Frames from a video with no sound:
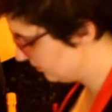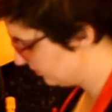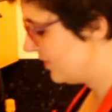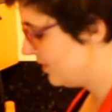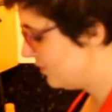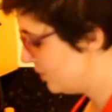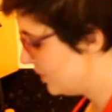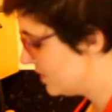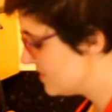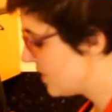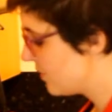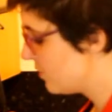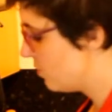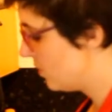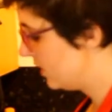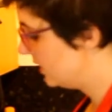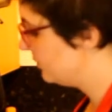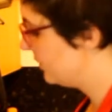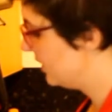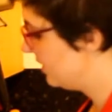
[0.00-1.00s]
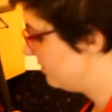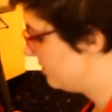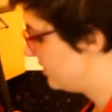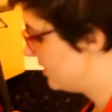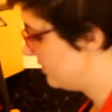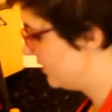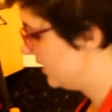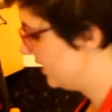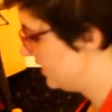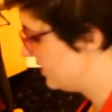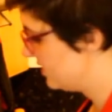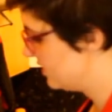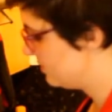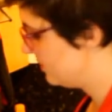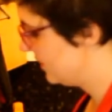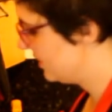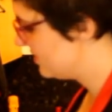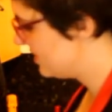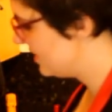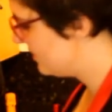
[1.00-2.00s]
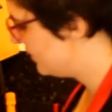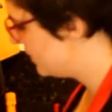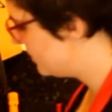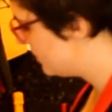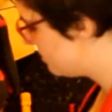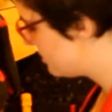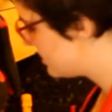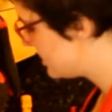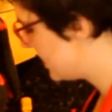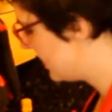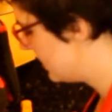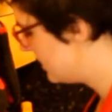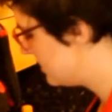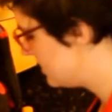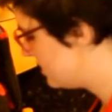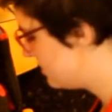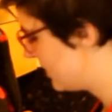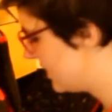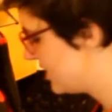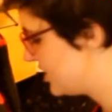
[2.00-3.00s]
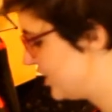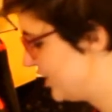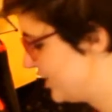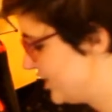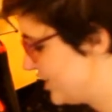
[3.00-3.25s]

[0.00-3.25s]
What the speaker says: This worked out quite well for the villagers, because if you were protected by Ching